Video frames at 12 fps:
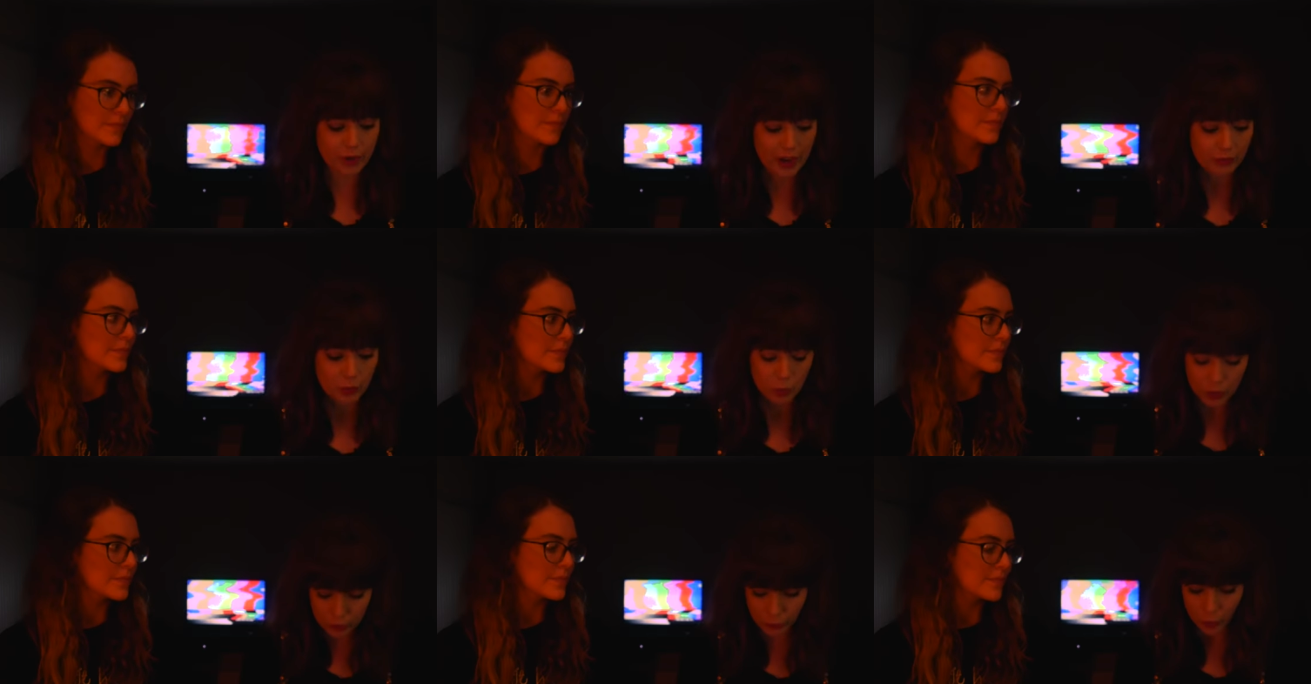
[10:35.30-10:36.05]
Speaker 1: I have to
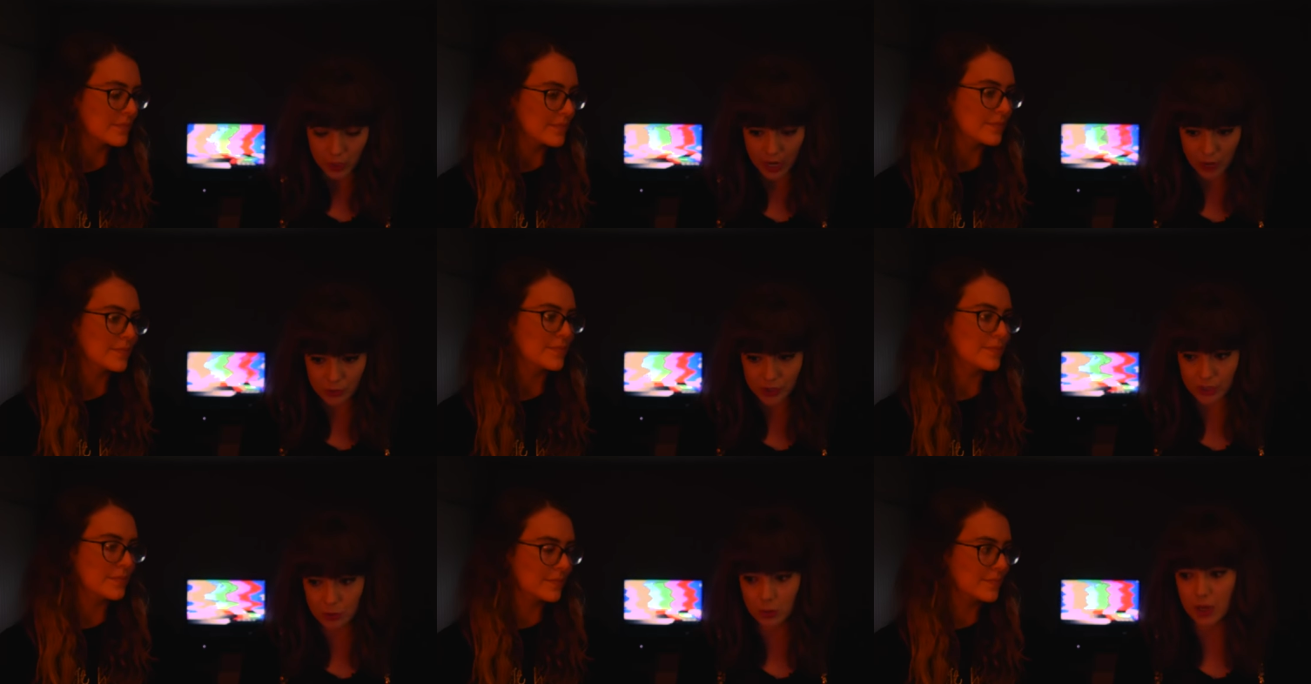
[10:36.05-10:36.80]
work 40 hours
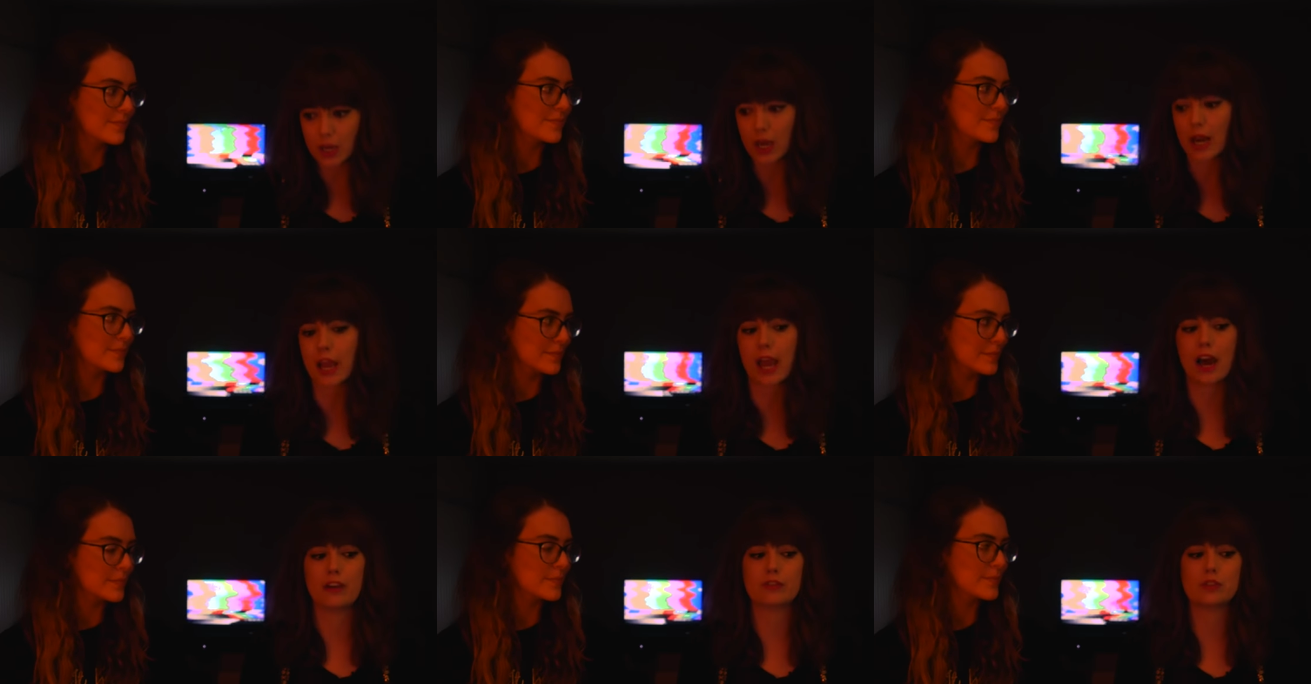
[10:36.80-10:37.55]
this week. Mm-hmm. I
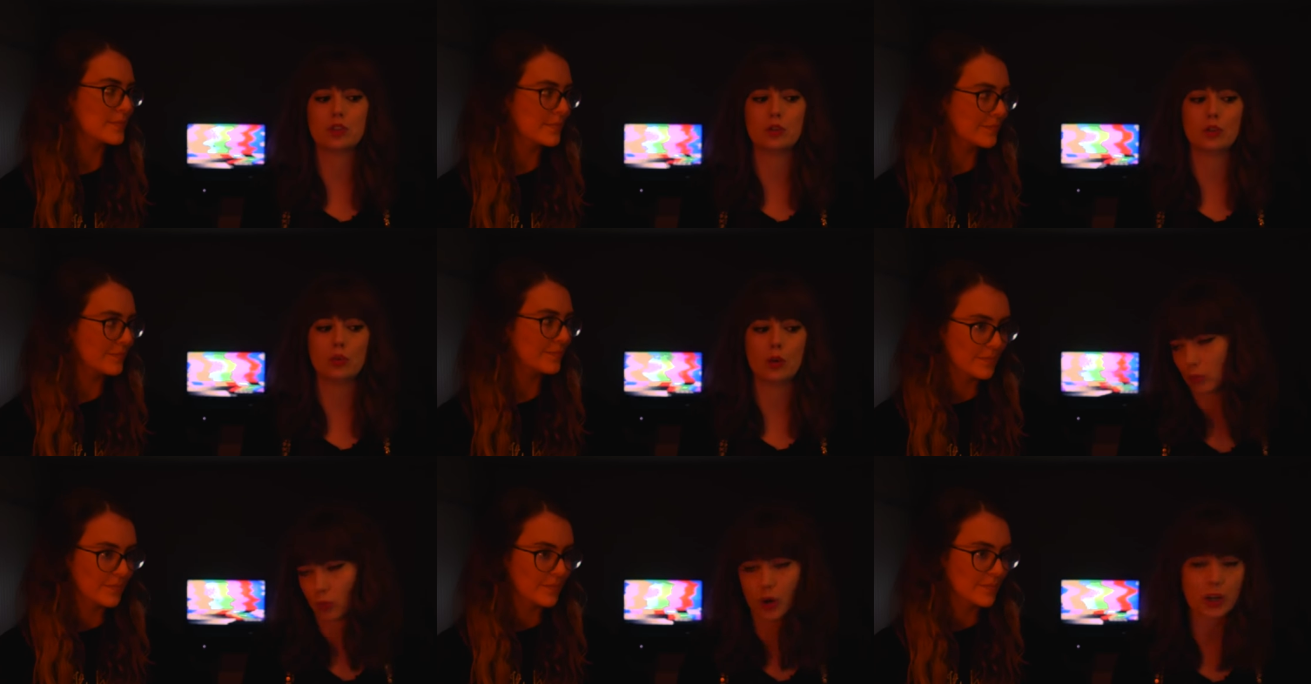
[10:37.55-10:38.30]
have to
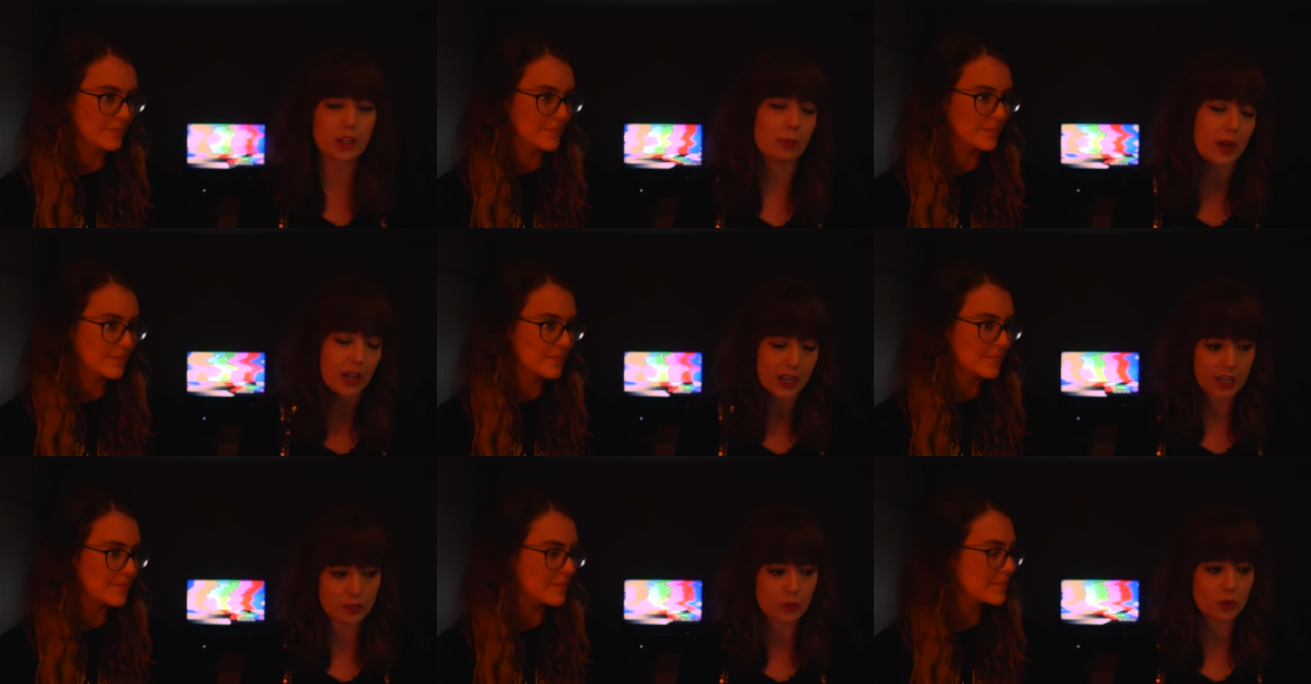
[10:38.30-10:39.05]
work on the
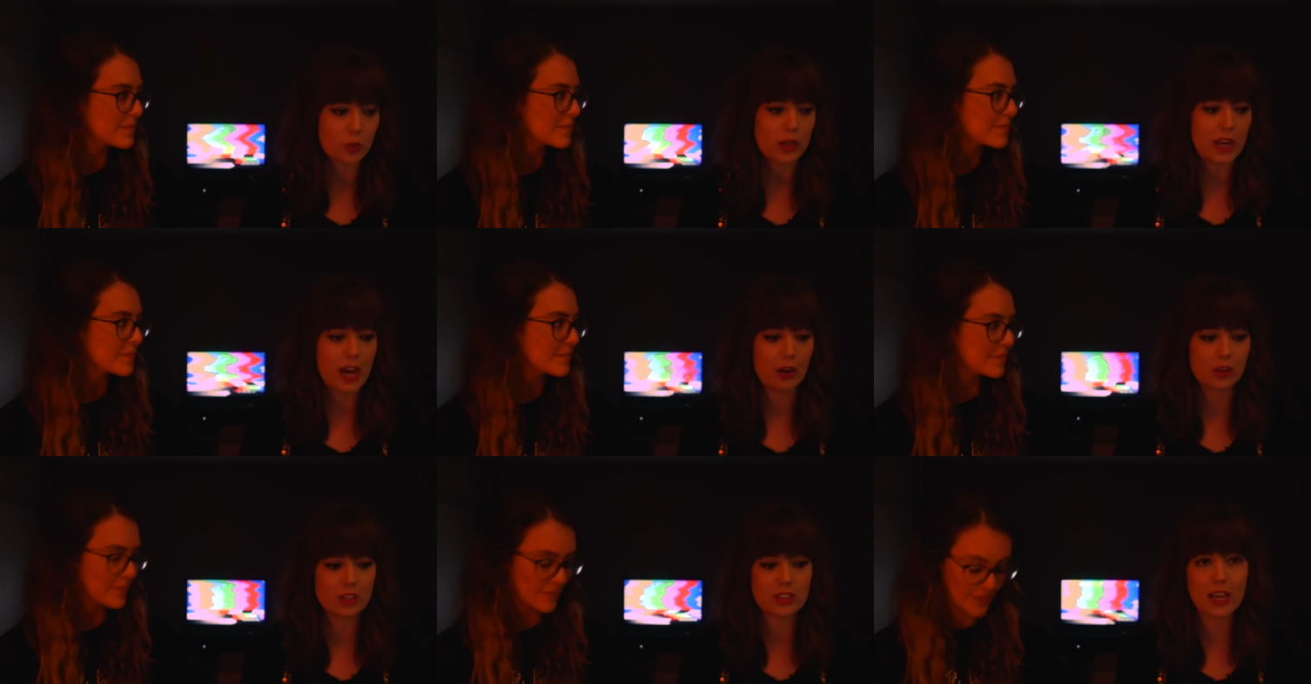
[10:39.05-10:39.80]
podcast for 20
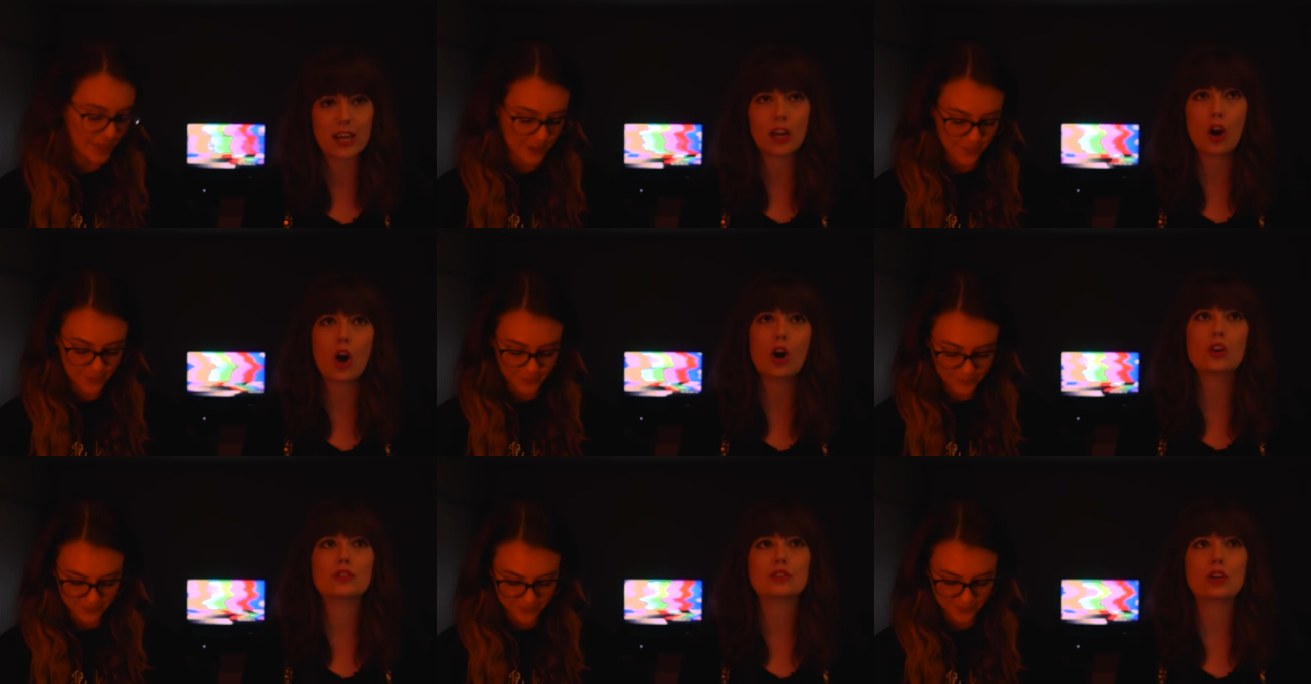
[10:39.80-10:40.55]
hours and yep.
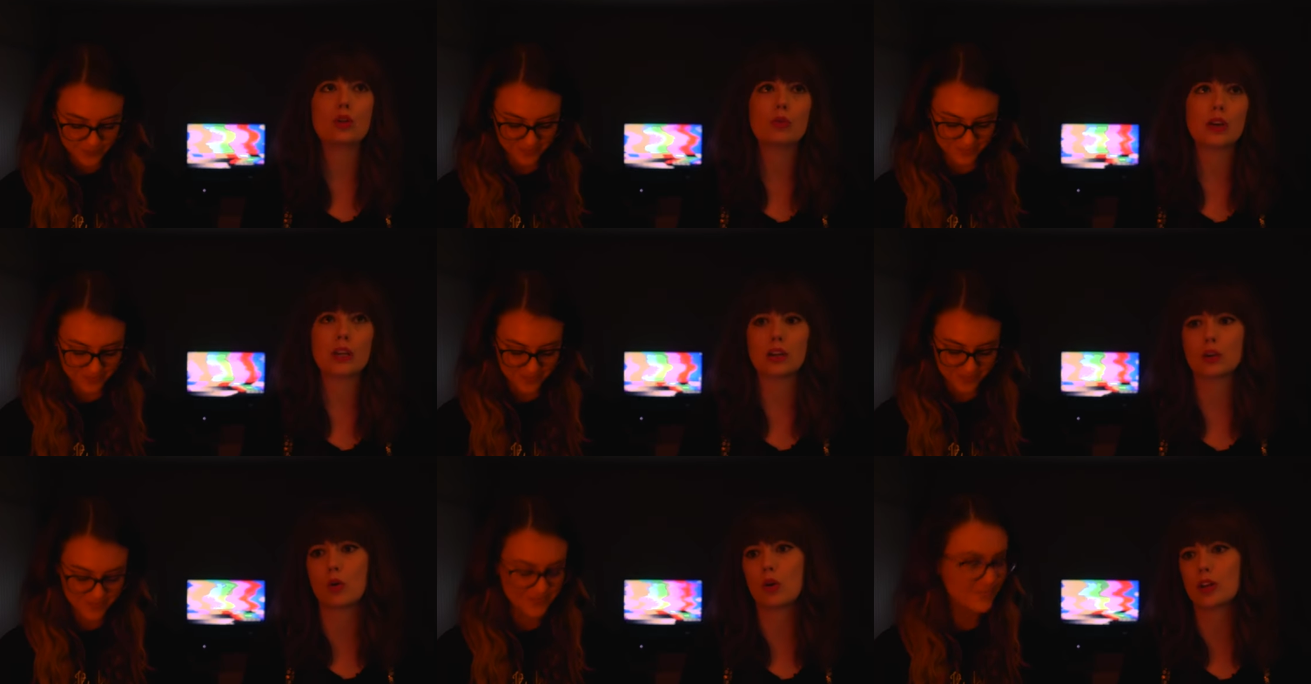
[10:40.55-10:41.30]
also get
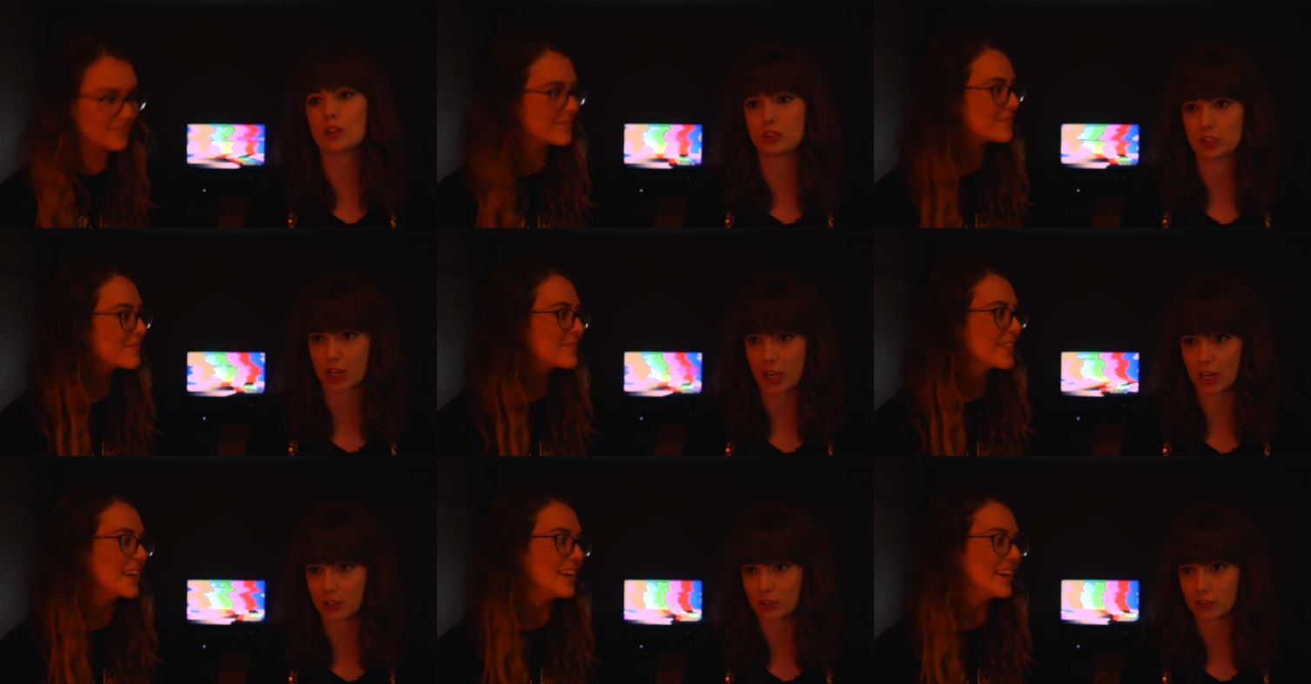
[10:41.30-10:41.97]
an oil change.